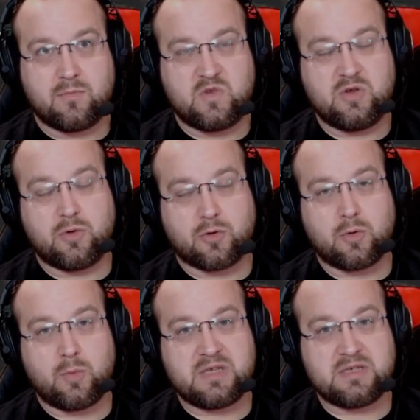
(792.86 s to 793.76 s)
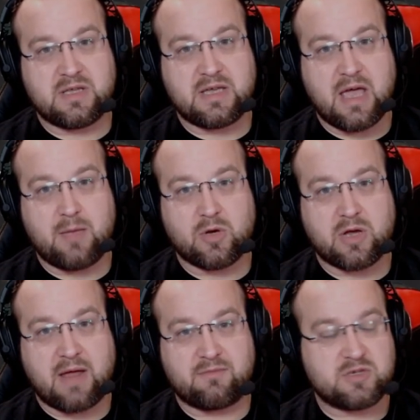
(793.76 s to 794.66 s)
2 to 3 weeks in the game, you're
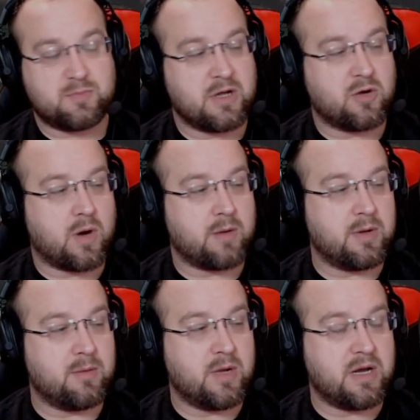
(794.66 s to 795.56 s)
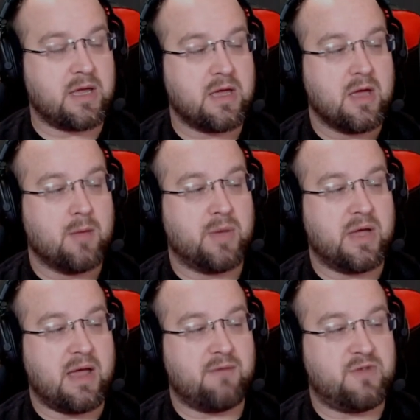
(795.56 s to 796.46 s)
going to have to spend quite a bit of money.
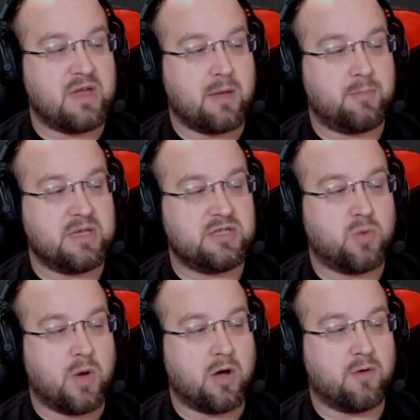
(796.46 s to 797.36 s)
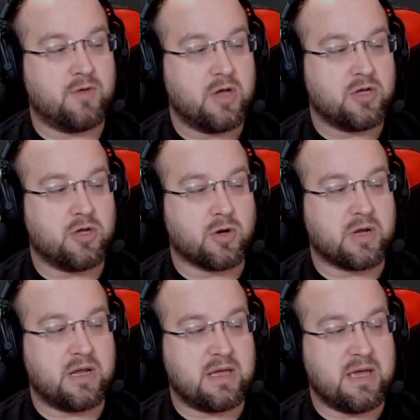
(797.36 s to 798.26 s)
But at VIP 12, you're
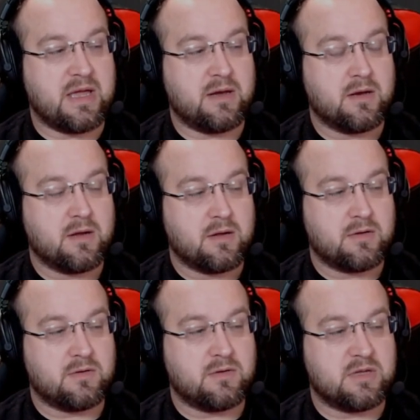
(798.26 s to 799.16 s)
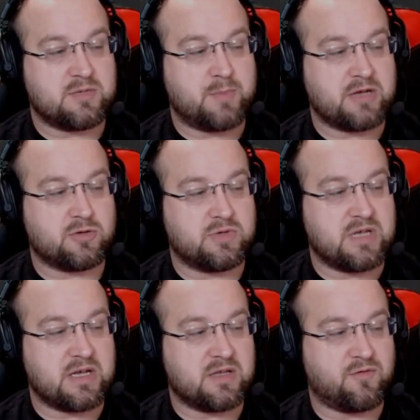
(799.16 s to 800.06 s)
going to get the special
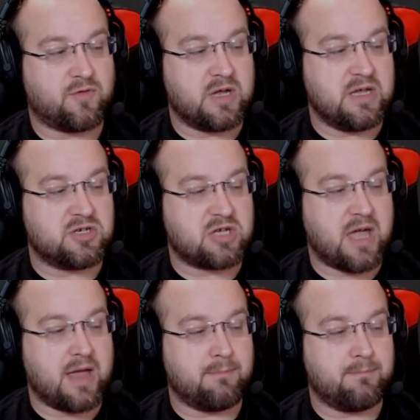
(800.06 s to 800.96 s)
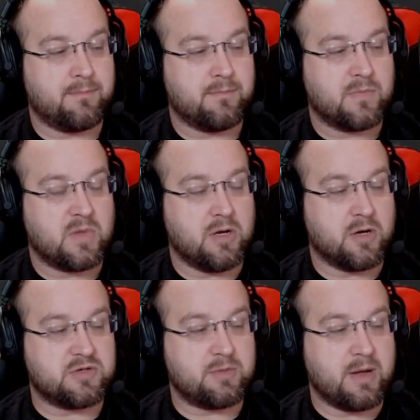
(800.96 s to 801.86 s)
tickets for each camp,
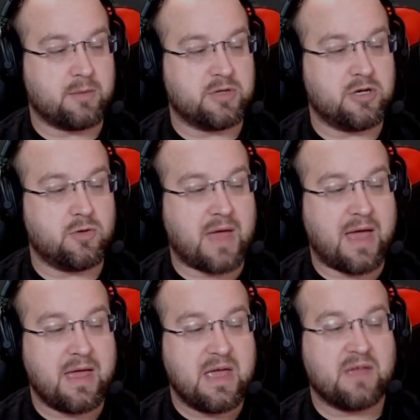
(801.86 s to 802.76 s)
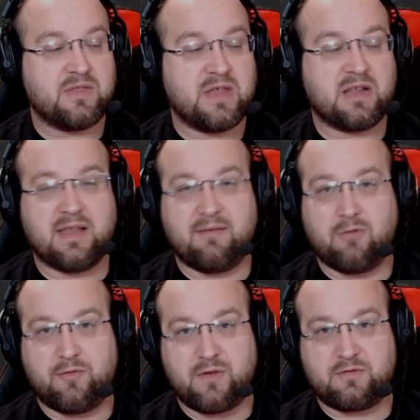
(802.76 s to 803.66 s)
to be able to do that. And then at
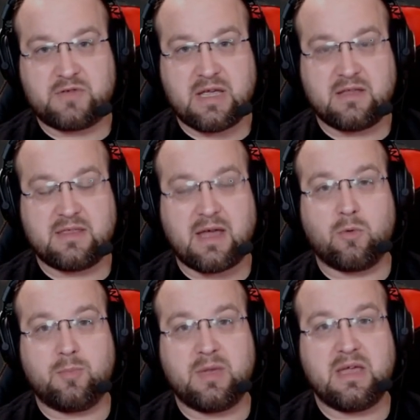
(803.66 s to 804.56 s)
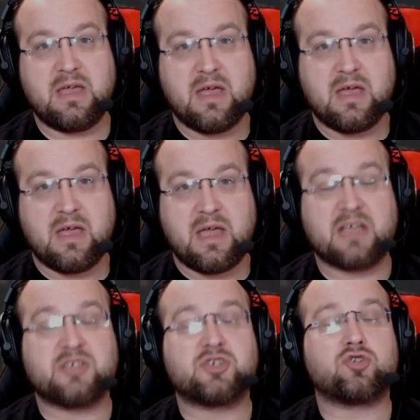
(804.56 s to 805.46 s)
level 15, that would be an
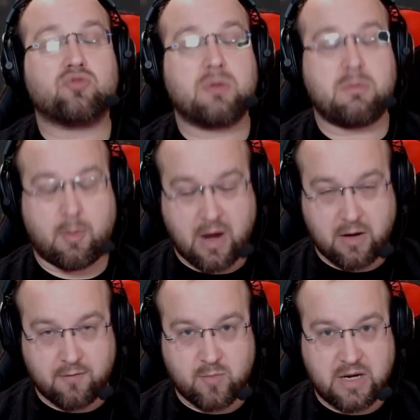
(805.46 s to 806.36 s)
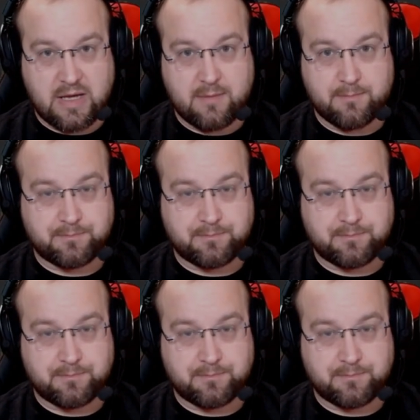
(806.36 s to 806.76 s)
extreme amount of money.